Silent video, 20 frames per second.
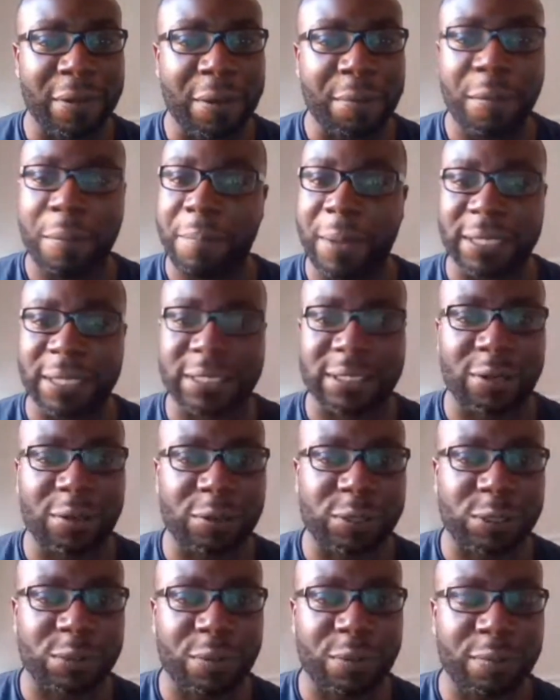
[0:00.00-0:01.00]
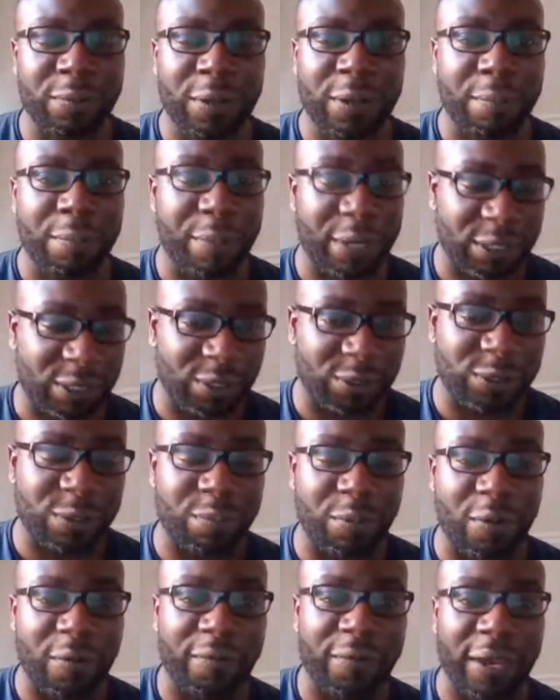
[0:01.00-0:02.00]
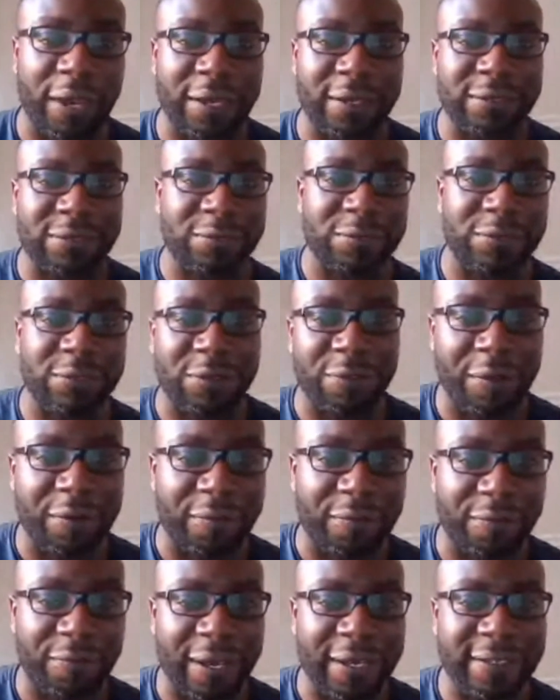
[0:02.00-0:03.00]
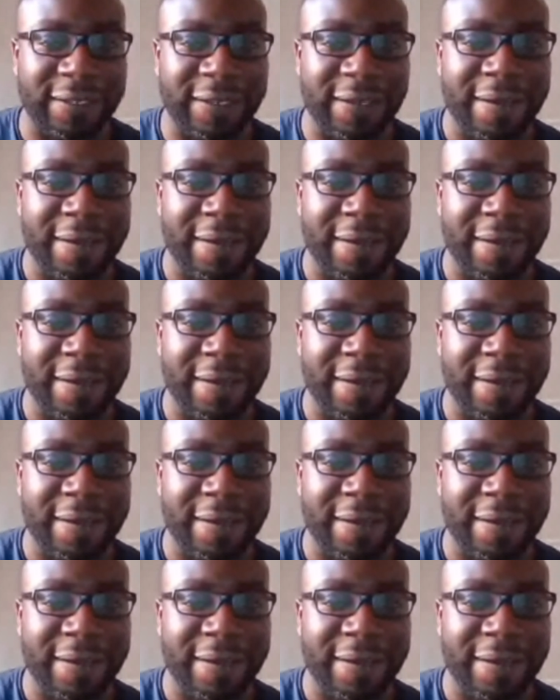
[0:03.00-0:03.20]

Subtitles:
But best of luck to him. Best of luck to both fighters. It was a terrific fight.